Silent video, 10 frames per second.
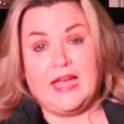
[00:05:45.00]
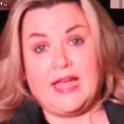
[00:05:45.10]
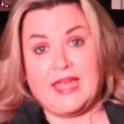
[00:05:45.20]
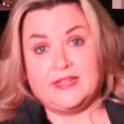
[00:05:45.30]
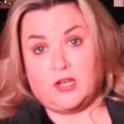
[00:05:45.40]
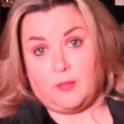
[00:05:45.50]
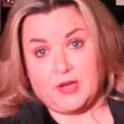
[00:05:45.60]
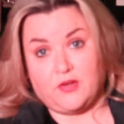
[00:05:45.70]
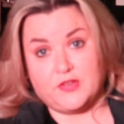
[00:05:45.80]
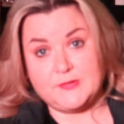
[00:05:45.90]
I ended up
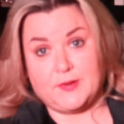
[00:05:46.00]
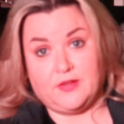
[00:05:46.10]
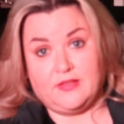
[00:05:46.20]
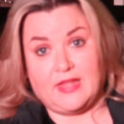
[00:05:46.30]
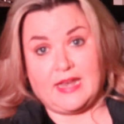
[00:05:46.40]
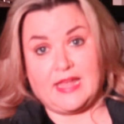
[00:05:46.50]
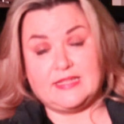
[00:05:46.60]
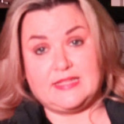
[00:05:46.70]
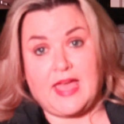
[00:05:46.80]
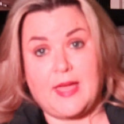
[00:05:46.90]
in hospital that
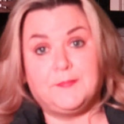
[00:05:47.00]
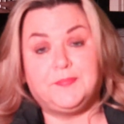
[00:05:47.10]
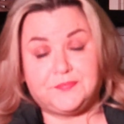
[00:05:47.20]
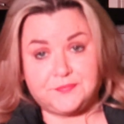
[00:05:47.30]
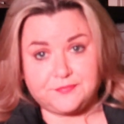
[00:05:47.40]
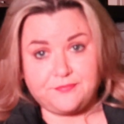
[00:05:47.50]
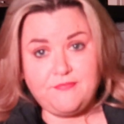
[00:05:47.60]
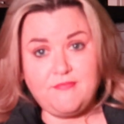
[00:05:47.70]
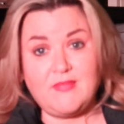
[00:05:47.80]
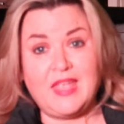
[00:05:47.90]
next day,
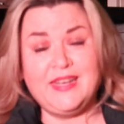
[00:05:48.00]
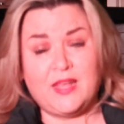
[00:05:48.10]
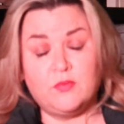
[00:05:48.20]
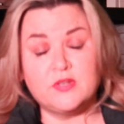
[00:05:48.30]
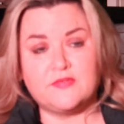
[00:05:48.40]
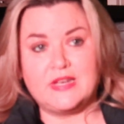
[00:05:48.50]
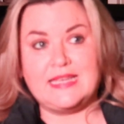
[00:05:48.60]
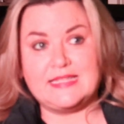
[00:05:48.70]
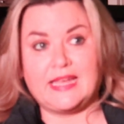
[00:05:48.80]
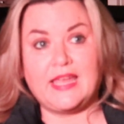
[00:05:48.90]
and I was
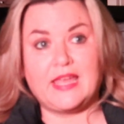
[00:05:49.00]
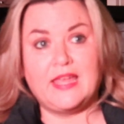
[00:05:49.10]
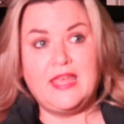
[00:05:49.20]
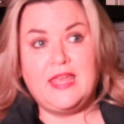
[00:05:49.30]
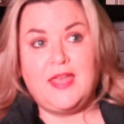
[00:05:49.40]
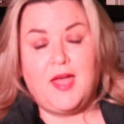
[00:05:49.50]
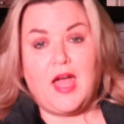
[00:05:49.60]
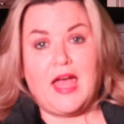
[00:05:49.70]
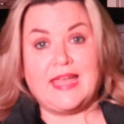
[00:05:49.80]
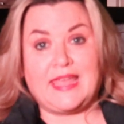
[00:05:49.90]
really sick.
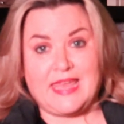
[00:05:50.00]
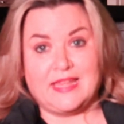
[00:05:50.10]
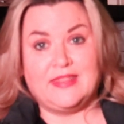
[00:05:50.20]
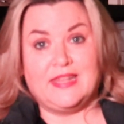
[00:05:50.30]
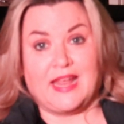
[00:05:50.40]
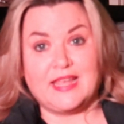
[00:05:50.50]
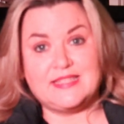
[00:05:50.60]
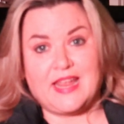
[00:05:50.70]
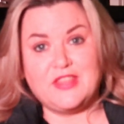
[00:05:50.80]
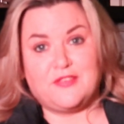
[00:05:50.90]
Again, the
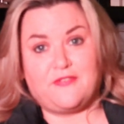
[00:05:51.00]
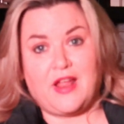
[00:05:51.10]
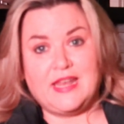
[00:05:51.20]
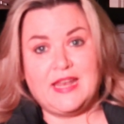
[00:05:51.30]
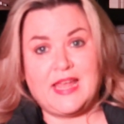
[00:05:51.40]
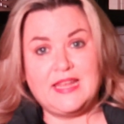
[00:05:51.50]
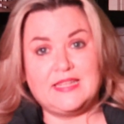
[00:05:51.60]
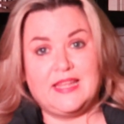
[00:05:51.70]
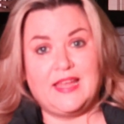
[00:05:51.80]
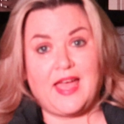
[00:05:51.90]
next night, the Friday
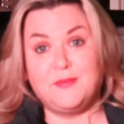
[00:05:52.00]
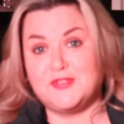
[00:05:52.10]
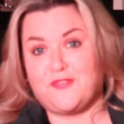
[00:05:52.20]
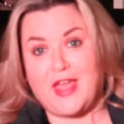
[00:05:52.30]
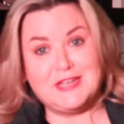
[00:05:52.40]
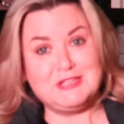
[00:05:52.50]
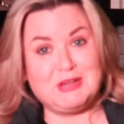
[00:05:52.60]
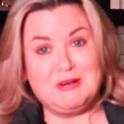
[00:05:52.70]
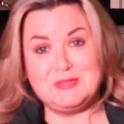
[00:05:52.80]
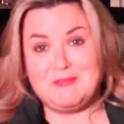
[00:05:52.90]
night, I was frightened
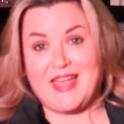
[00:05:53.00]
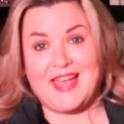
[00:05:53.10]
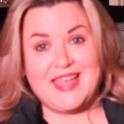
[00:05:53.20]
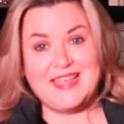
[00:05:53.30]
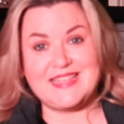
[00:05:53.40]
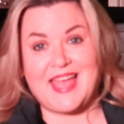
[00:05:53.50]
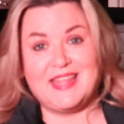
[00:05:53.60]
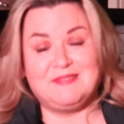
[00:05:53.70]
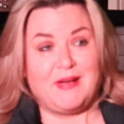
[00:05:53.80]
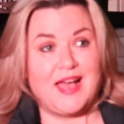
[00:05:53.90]
to close my eyes. I
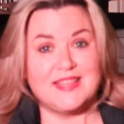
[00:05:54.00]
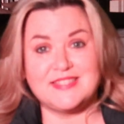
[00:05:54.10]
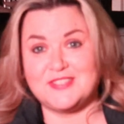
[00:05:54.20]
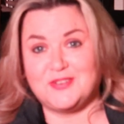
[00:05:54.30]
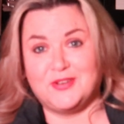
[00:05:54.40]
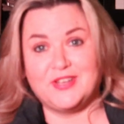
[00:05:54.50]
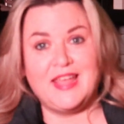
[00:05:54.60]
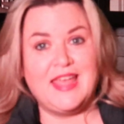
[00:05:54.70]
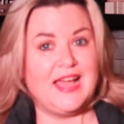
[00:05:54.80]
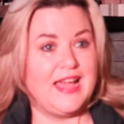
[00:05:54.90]
had masks on,
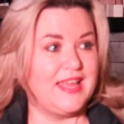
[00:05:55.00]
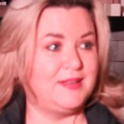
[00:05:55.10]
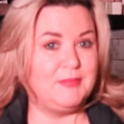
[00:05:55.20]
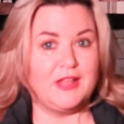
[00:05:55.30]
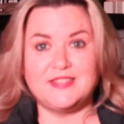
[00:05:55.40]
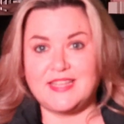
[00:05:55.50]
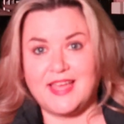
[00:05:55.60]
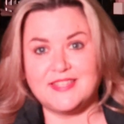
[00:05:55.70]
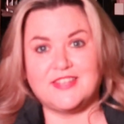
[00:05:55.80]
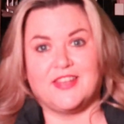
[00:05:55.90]
I had blood
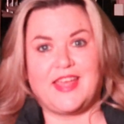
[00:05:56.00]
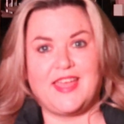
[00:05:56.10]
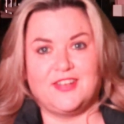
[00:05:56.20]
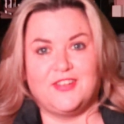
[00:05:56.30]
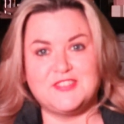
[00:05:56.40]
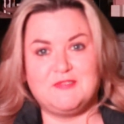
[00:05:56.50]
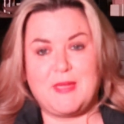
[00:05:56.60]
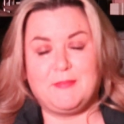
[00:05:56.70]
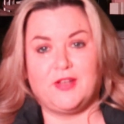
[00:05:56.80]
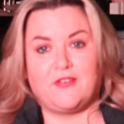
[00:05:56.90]
tests done, I had lots
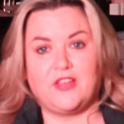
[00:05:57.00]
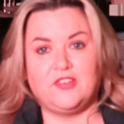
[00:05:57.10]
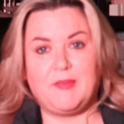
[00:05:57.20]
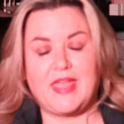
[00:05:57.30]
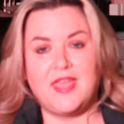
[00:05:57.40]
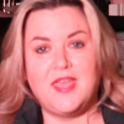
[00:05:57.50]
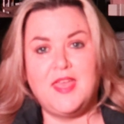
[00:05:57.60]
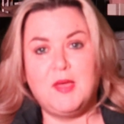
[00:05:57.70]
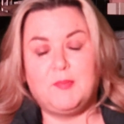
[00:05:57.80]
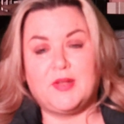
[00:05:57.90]
of people around me.
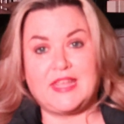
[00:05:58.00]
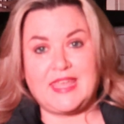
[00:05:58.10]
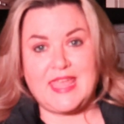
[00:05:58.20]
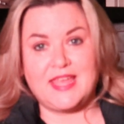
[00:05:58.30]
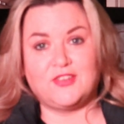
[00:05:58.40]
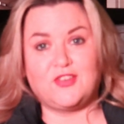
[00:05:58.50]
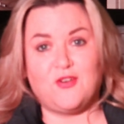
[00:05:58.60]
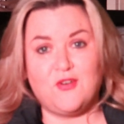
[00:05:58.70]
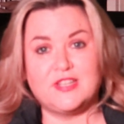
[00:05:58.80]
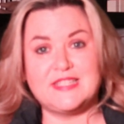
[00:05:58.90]
But again,
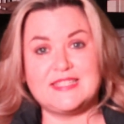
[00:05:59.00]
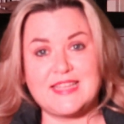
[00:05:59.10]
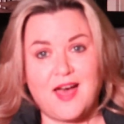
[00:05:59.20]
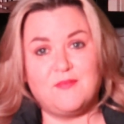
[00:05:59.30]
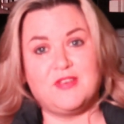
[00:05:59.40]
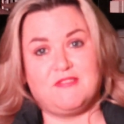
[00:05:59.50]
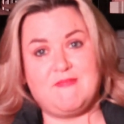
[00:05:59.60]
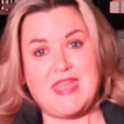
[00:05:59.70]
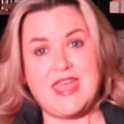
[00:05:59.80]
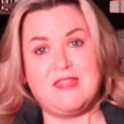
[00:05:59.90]
God sat with
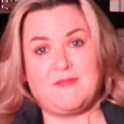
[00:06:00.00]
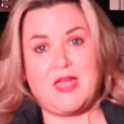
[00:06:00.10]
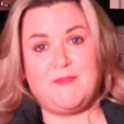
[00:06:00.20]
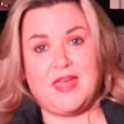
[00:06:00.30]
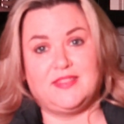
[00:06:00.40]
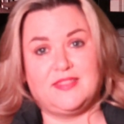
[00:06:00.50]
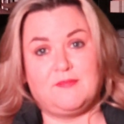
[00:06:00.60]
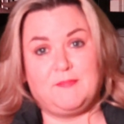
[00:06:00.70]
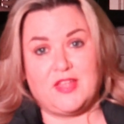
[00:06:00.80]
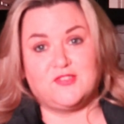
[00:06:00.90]
me in my
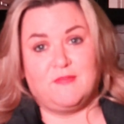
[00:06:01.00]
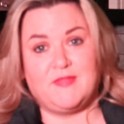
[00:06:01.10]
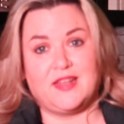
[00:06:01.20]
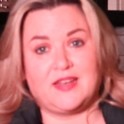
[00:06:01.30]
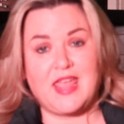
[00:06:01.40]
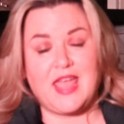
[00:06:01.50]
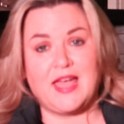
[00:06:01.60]
bedroom that night.